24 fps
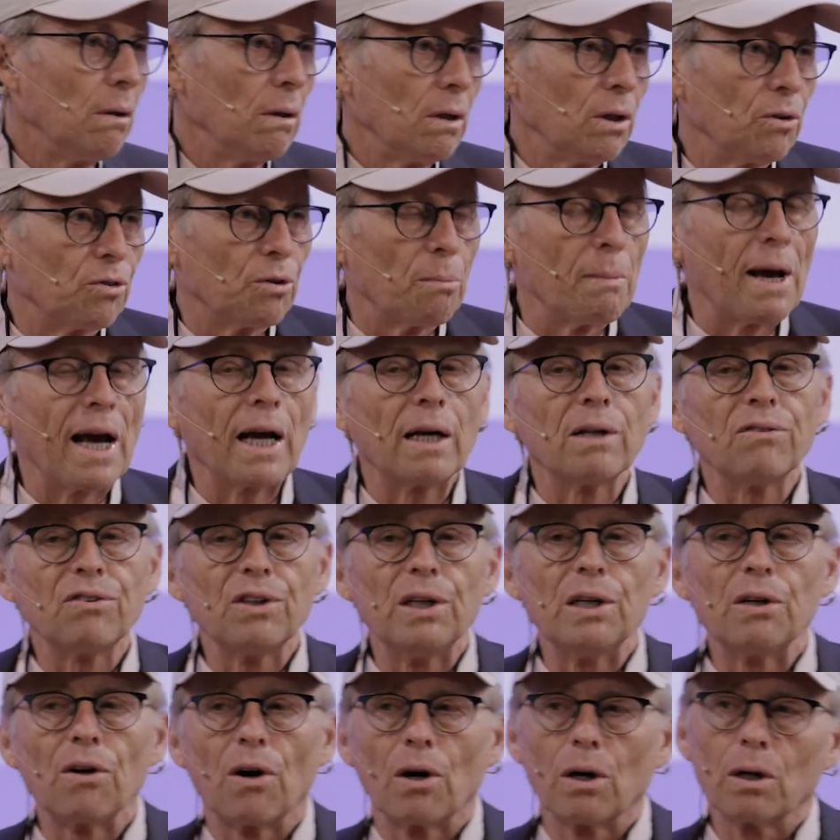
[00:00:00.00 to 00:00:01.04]
There was a
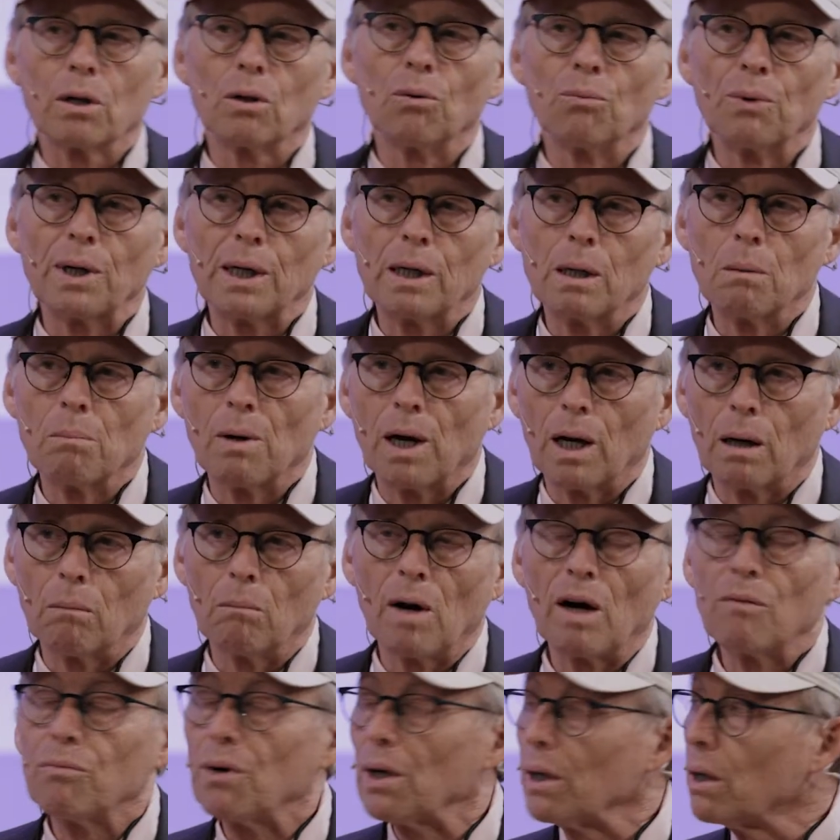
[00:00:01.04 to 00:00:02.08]
magazine article written about him.
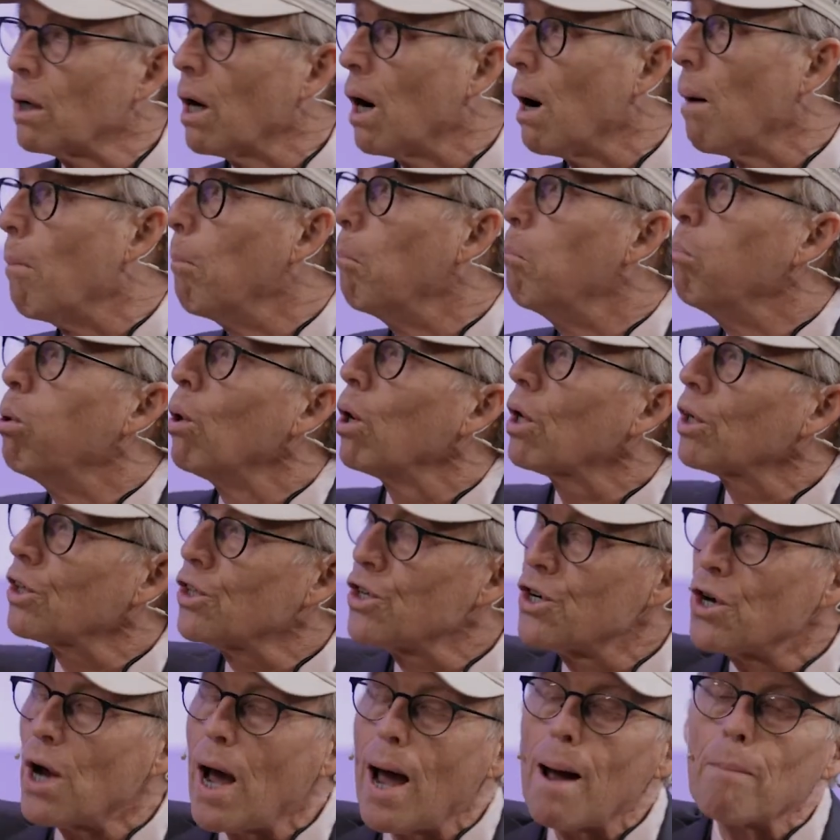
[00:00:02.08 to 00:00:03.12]
I've written a book
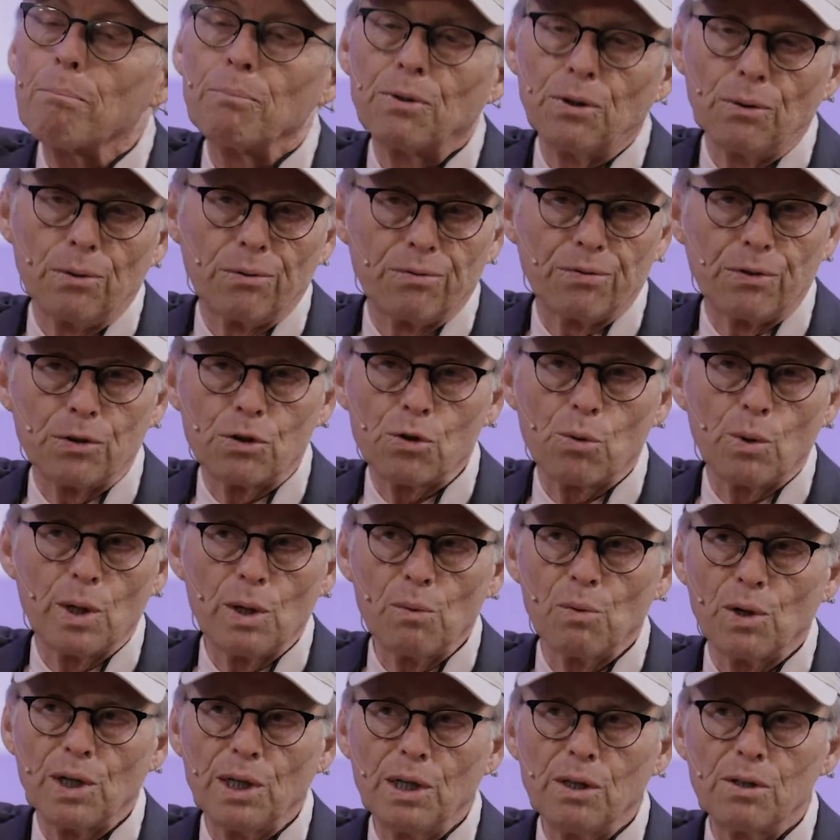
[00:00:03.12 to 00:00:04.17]
chapter for
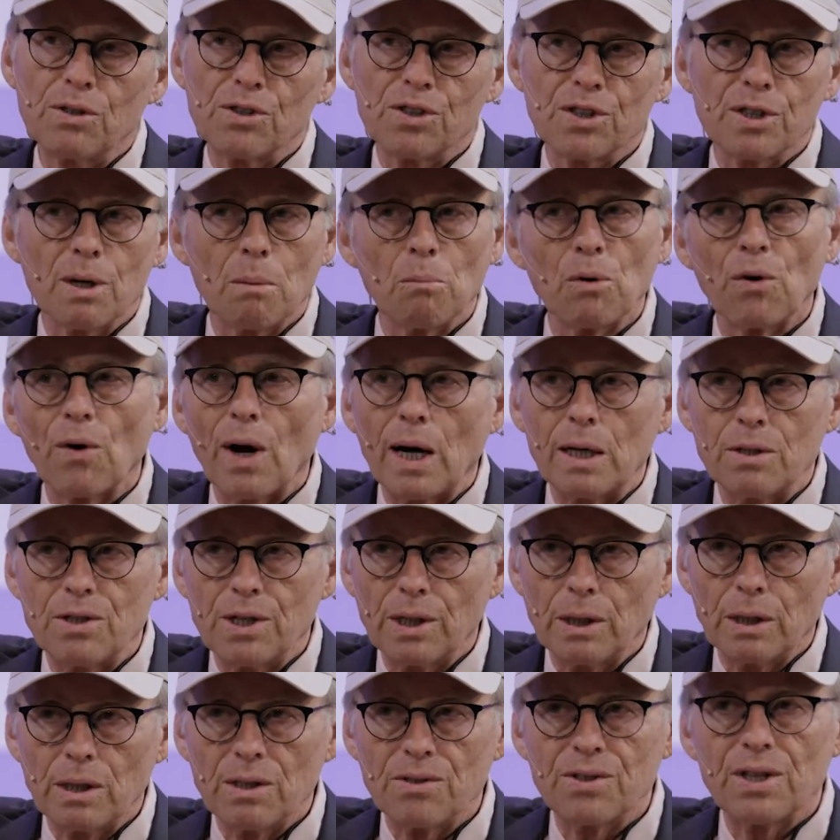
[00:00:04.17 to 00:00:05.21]
21 years
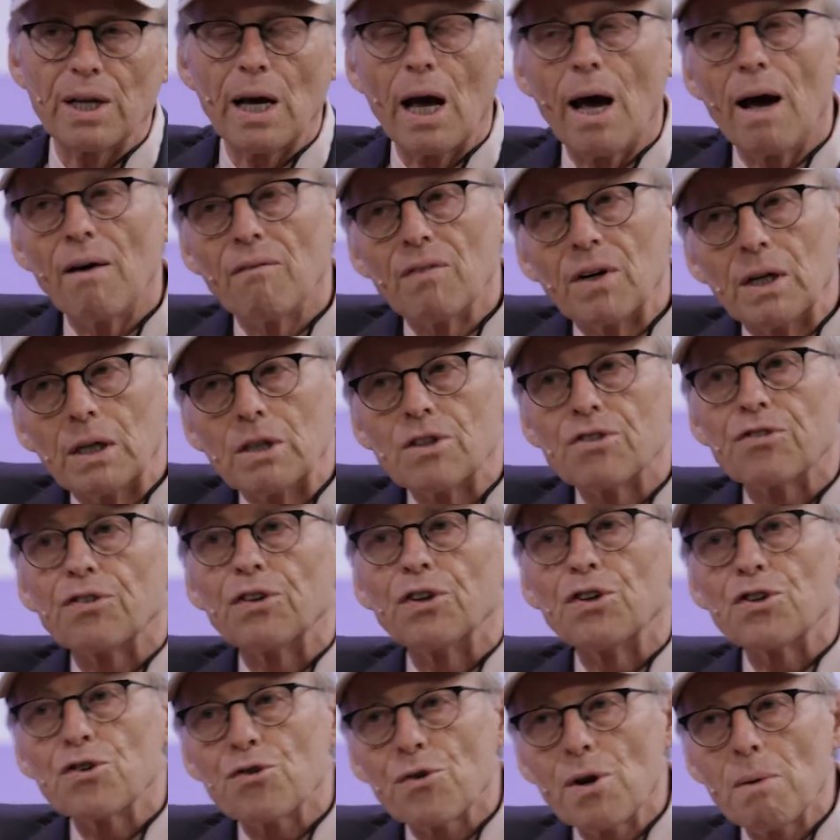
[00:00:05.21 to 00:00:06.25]
summarizing this. The evidence
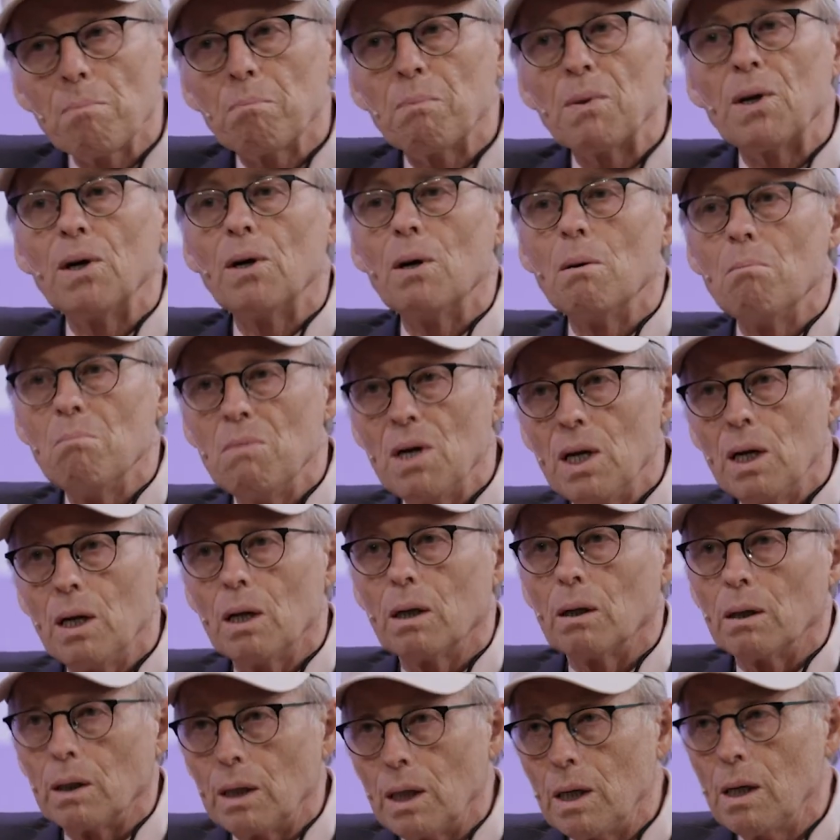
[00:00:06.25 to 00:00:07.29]
for treatment
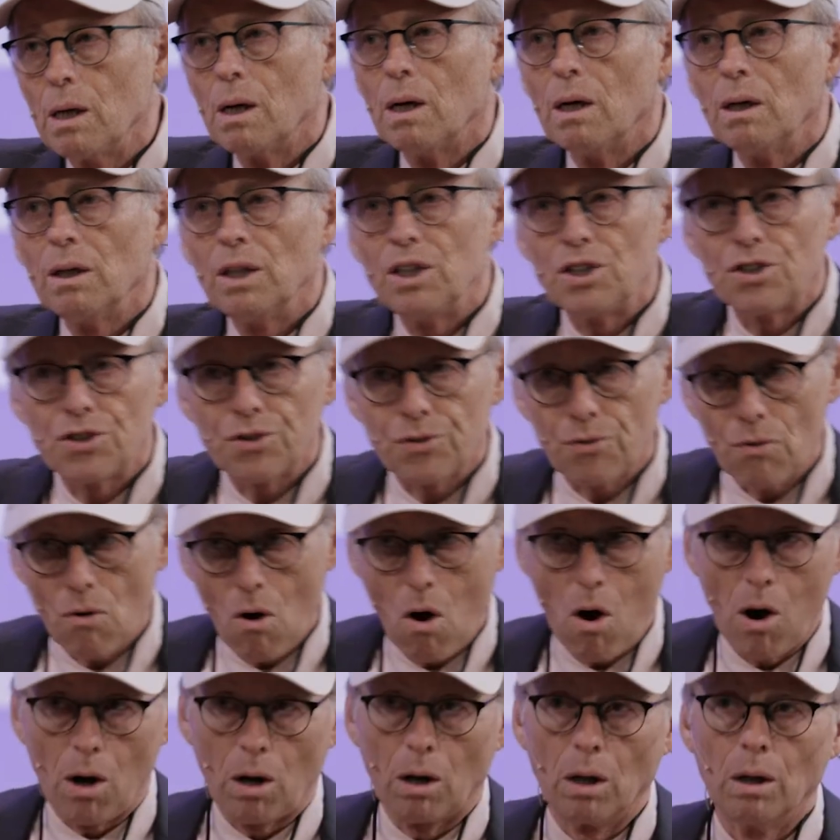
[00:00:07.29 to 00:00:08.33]
immediately is
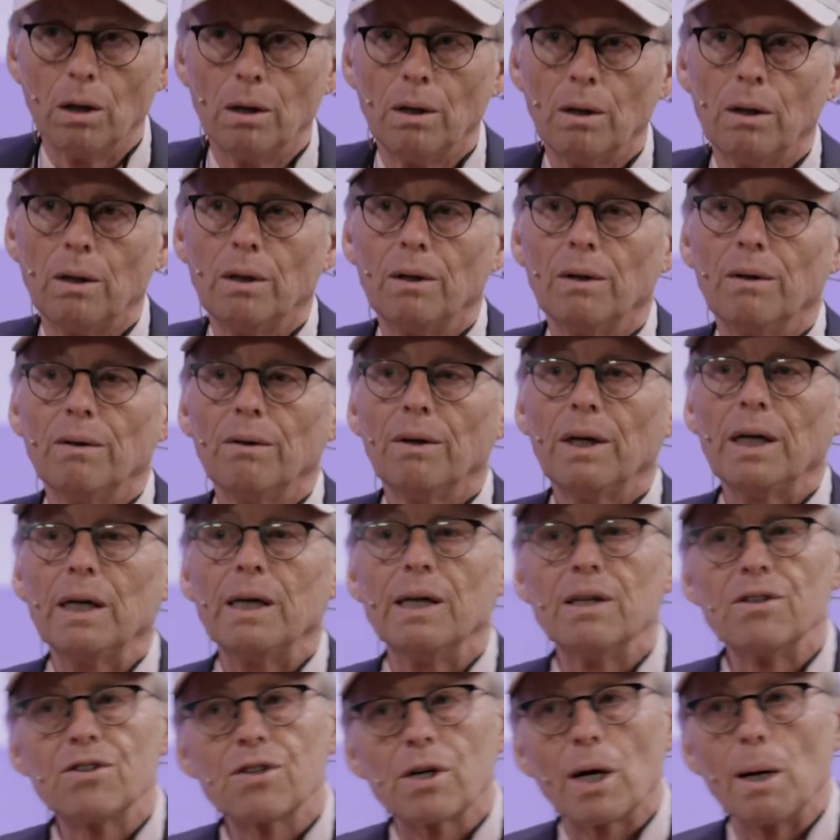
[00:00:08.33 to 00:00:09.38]
strong in
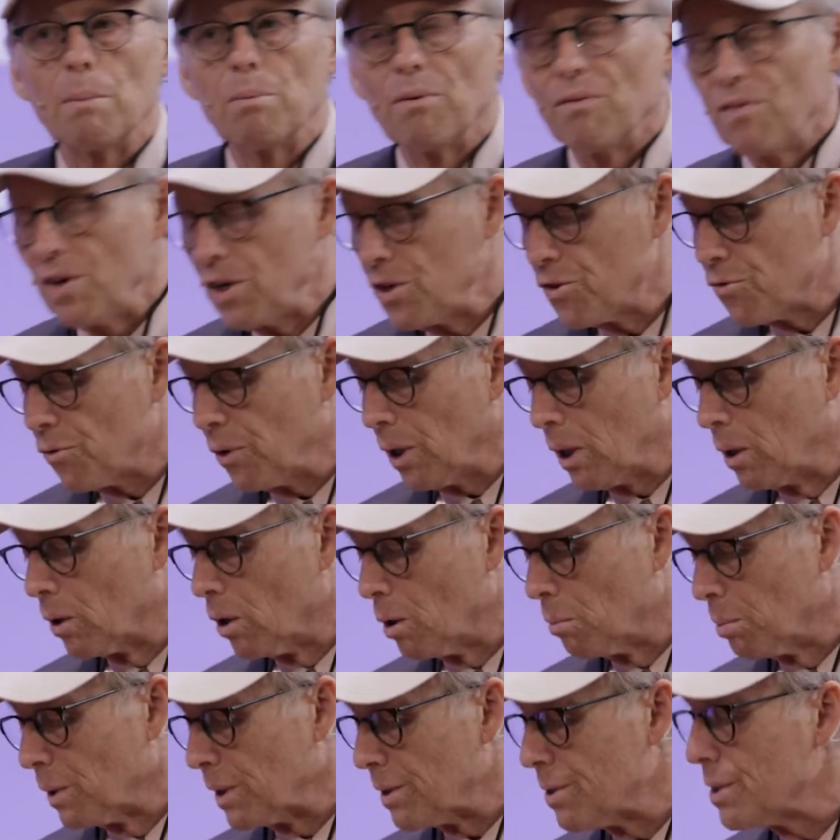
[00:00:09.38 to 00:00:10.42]
his type of injury,
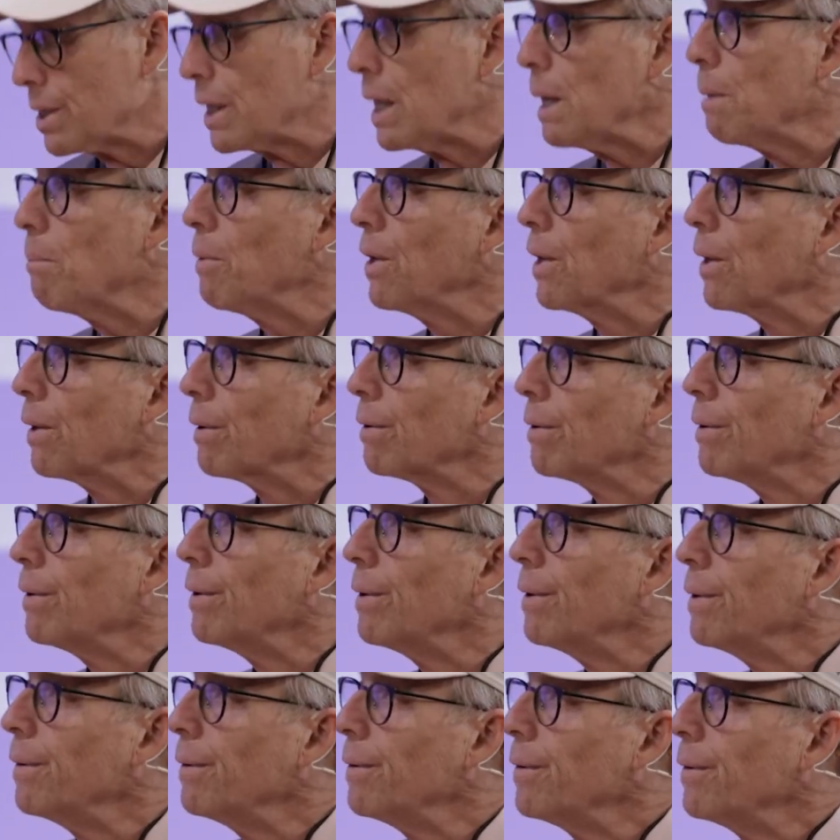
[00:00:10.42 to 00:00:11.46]
global ischemia.
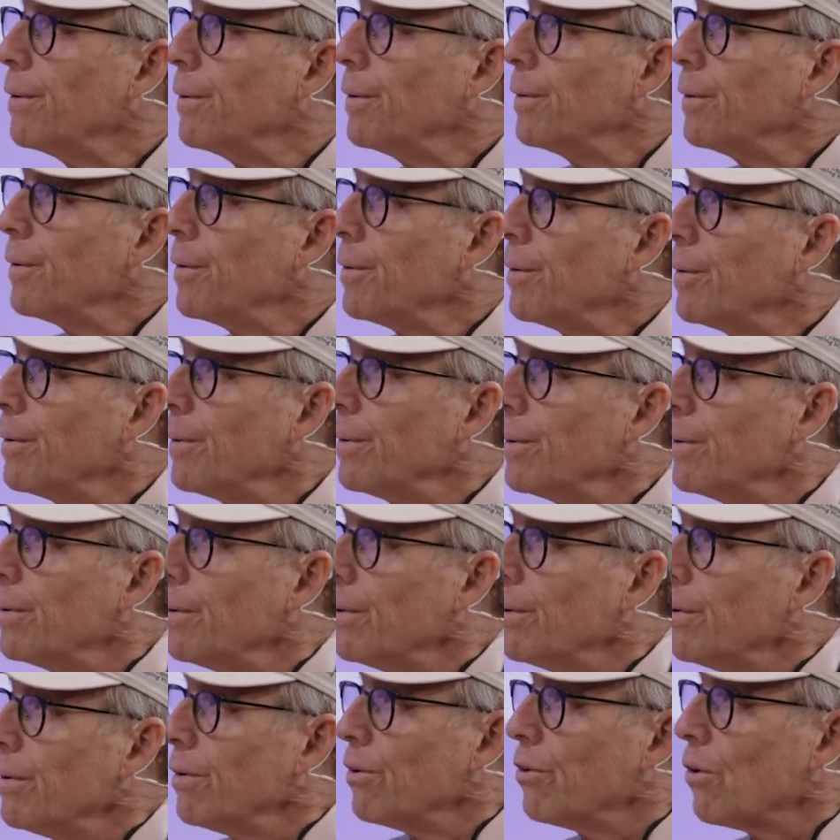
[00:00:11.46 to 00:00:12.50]

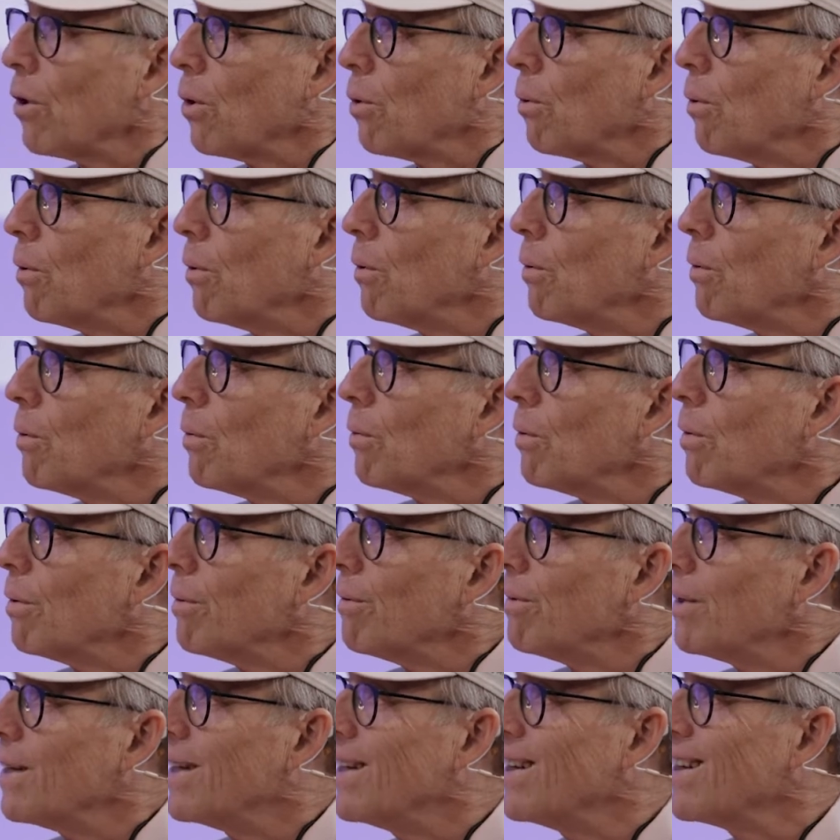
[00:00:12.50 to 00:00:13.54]
So,
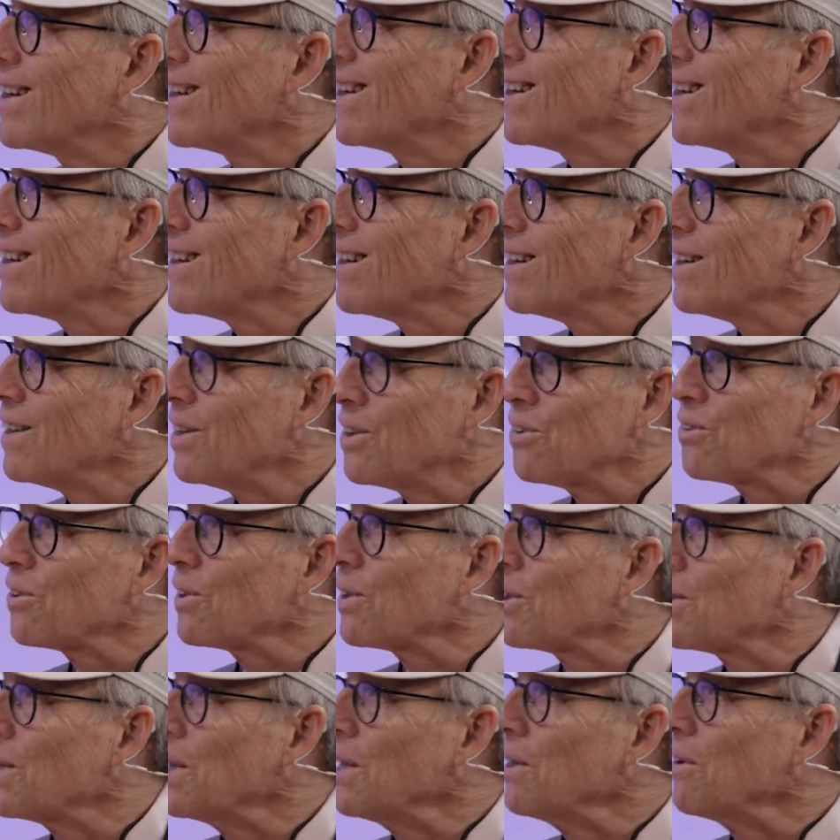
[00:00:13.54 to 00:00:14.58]
and there's
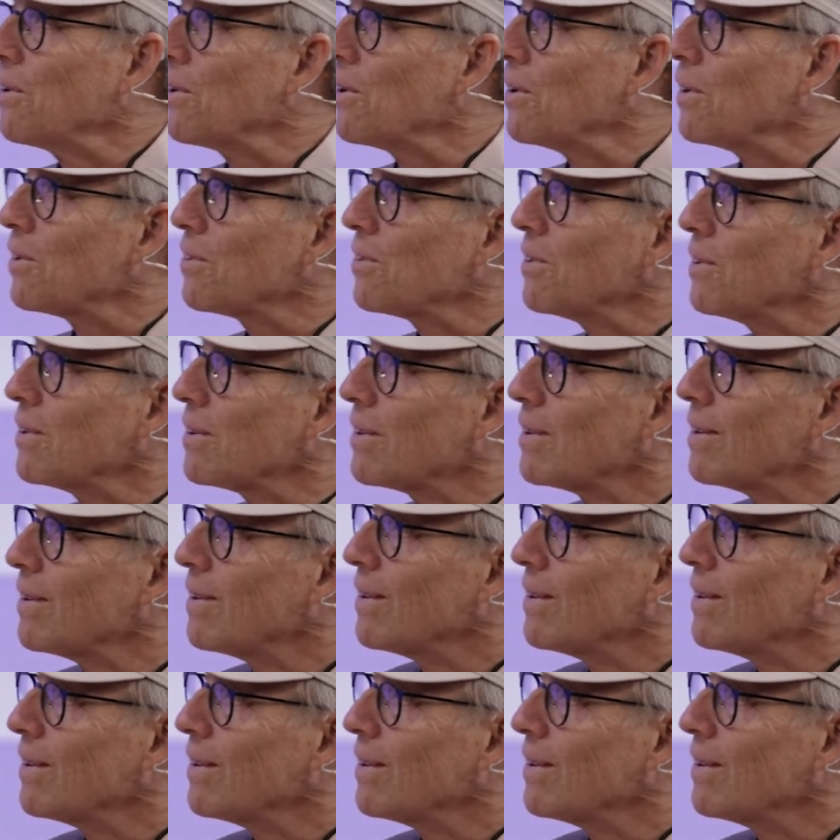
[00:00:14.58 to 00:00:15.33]
little Eden Carlson.